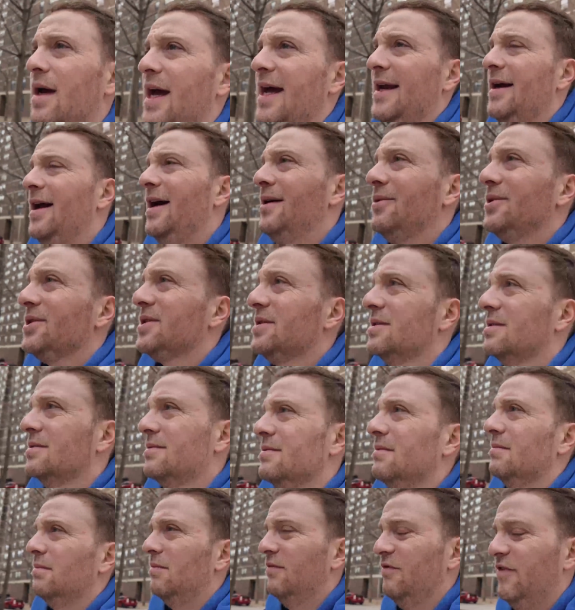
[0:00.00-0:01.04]
And I
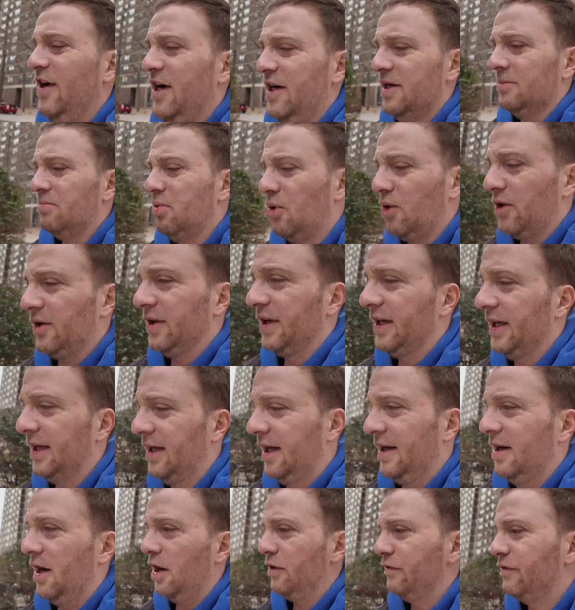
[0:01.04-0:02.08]
was very
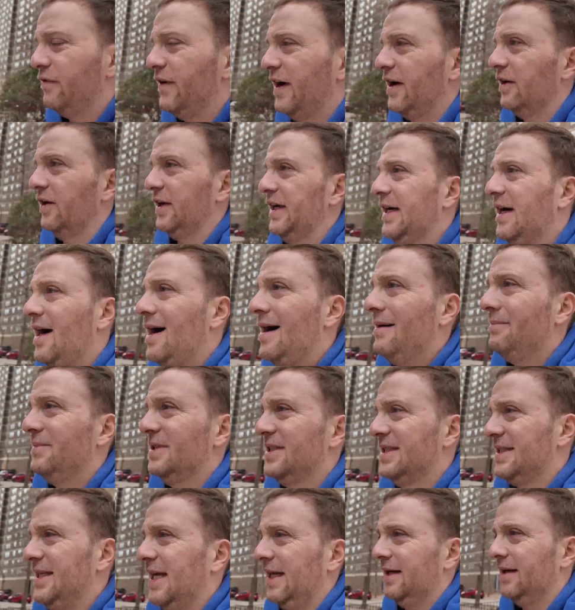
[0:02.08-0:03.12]
poorly and unfairly
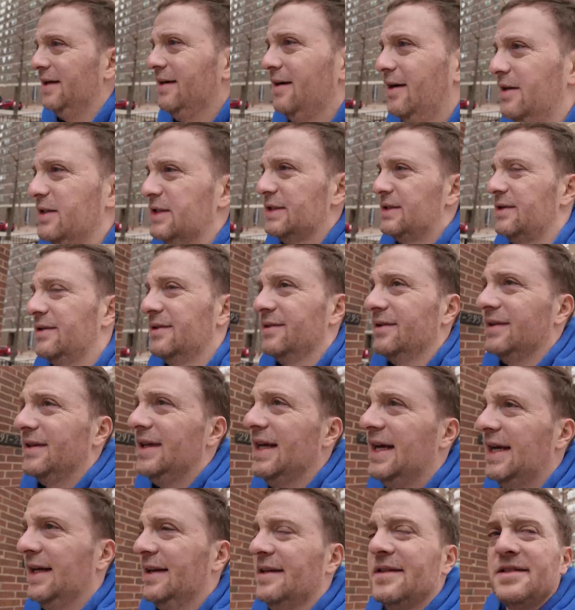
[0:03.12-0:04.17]
compensated on certain
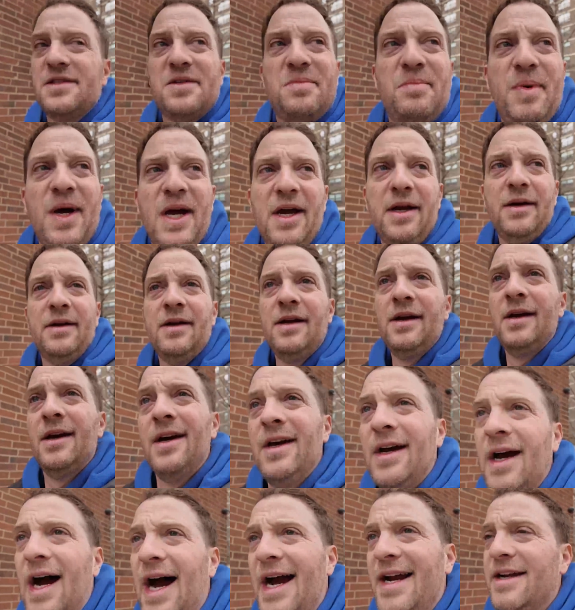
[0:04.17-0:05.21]
things, but
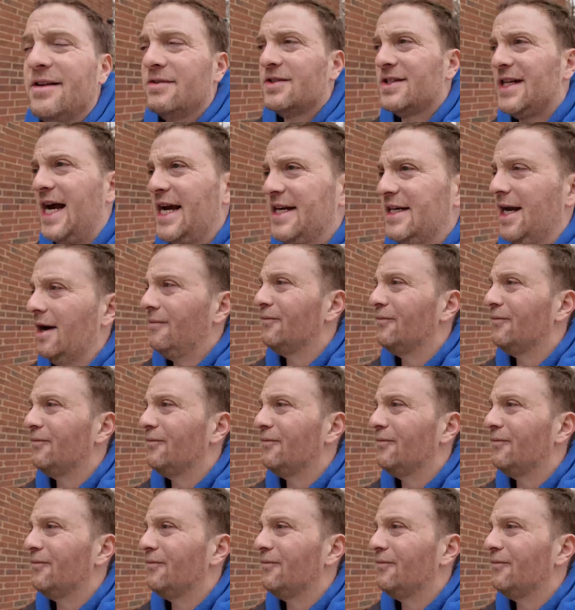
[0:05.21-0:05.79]
I signed